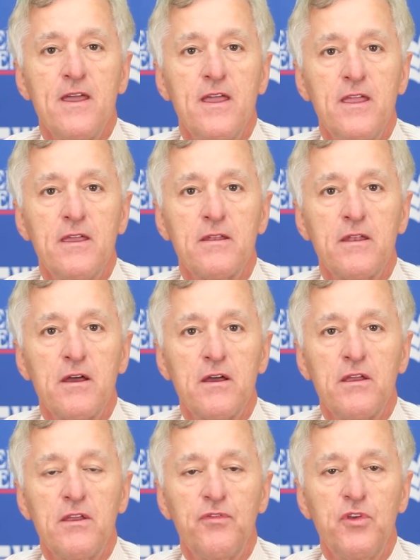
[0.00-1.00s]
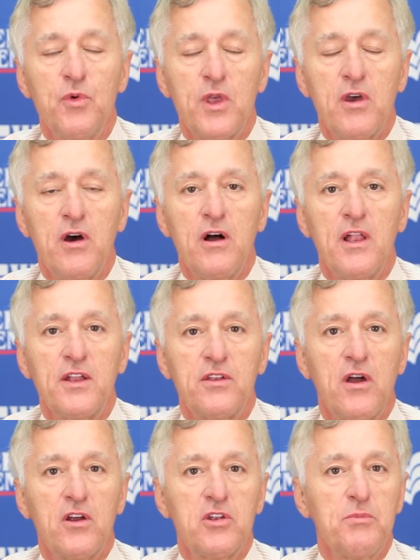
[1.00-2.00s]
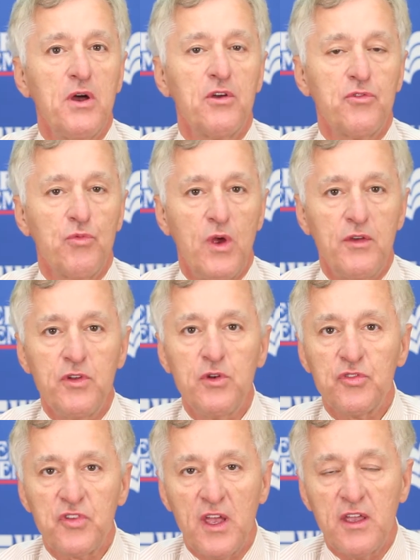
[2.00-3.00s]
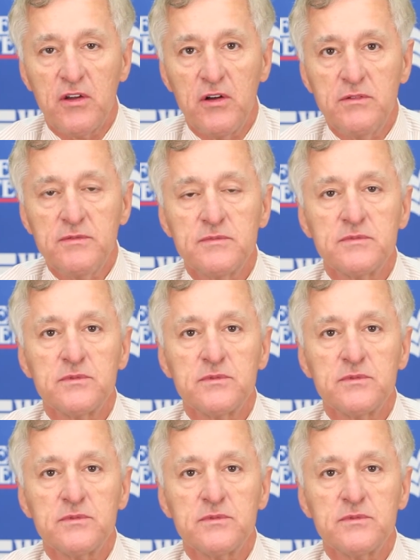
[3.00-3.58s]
And if you recall, I talked about the revenue cycle.